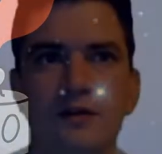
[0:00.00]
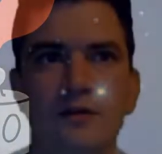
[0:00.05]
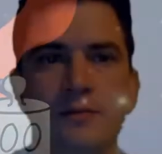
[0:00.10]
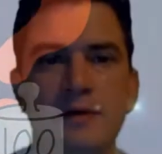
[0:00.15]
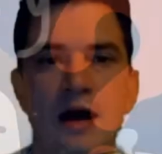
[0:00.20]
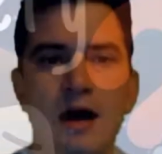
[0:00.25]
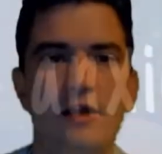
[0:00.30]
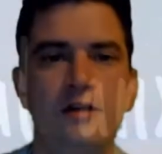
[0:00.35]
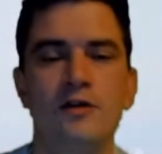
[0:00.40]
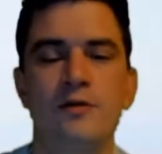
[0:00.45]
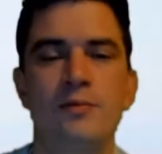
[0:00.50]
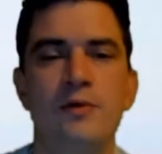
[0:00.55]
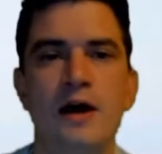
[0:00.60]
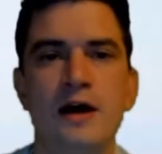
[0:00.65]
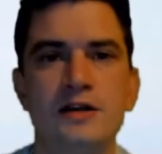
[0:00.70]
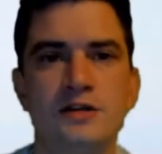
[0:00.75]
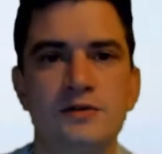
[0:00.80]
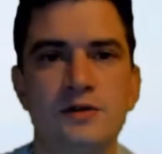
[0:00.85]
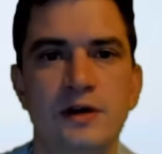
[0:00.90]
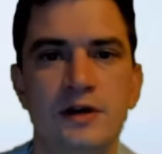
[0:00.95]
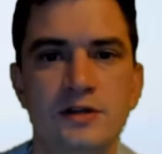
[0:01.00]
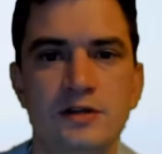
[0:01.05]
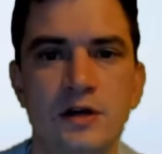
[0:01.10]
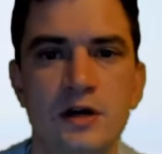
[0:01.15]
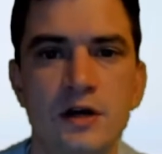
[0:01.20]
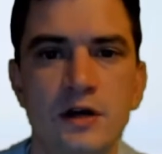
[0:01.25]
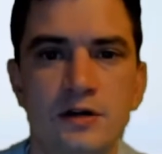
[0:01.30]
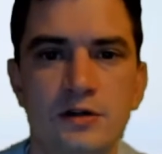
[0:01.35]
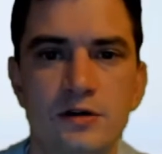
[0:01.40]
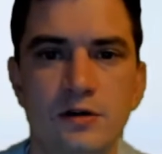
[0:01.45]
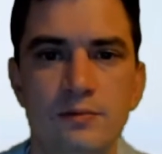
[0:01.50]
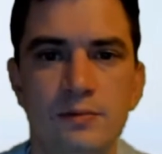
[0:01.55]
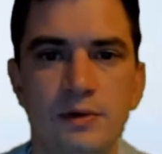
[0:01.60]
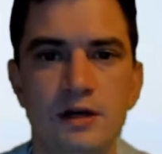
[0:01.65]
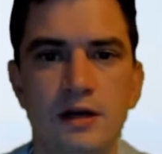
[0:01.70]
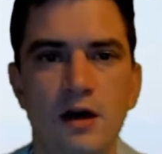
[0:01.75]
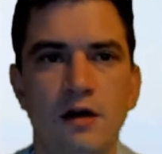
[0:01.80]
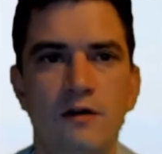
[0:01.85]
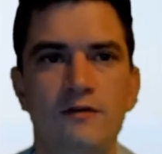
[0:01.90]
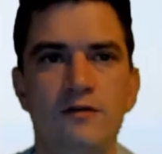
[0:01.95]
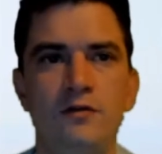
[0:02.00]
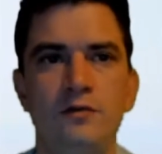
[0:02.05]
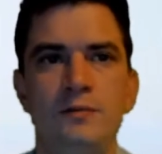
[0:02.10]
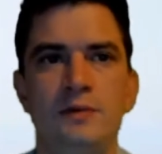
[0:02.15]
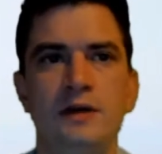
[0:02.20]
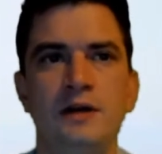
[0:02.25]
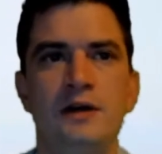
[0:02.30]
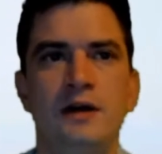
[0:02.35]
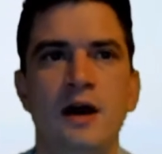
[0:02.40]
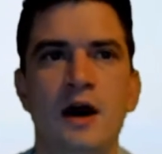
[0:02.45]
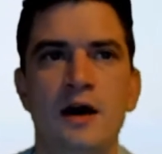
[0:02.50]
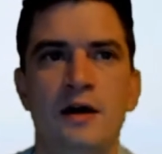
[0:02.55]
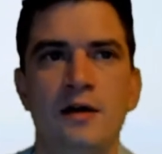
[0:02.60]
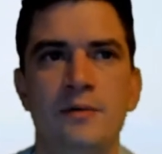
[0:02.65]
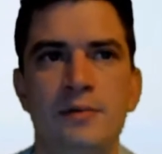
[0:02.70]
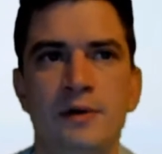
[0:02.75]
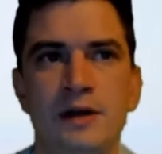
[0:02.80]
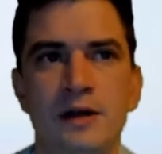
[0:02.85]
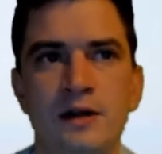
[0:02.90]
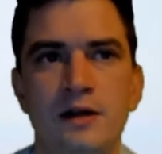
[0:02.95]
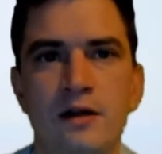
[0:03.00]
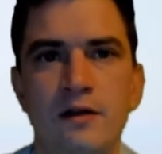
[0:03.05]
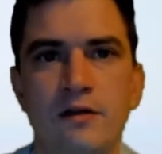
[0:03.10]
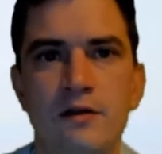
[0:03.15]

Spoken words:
to be out of your price range. So be careful being caught up in the